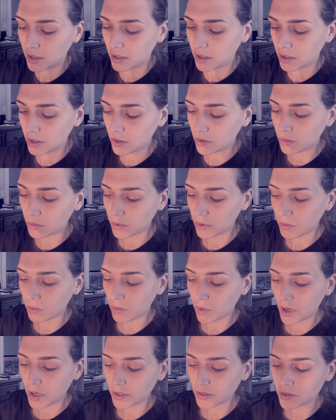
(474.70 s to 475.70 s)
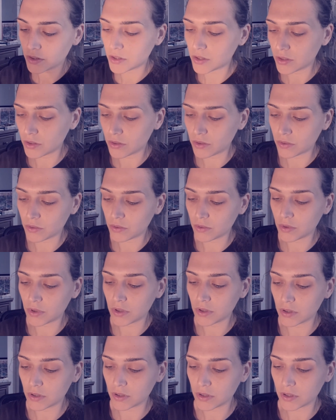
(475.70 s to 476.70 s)
you will want to
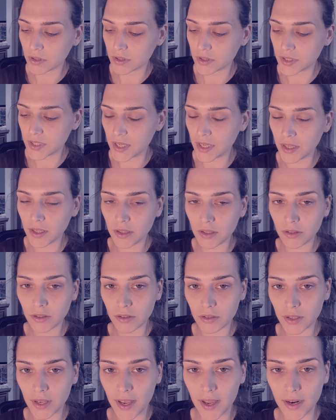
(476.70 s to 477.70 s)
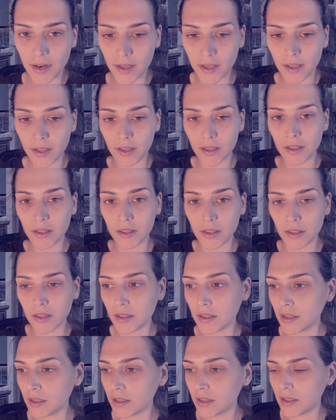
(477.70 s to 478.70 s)
take a look at it
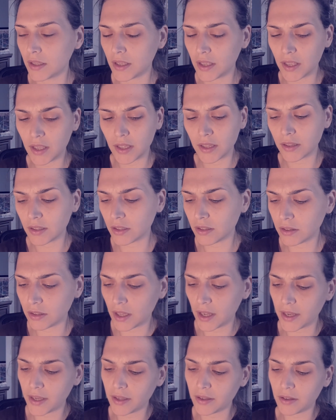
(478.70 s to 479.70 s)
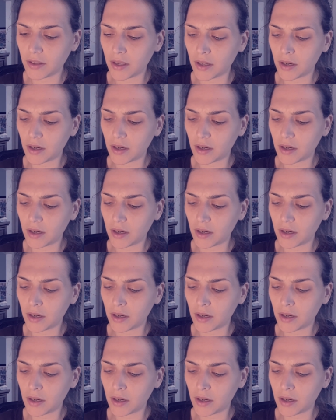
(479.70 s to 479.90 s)
in the light. And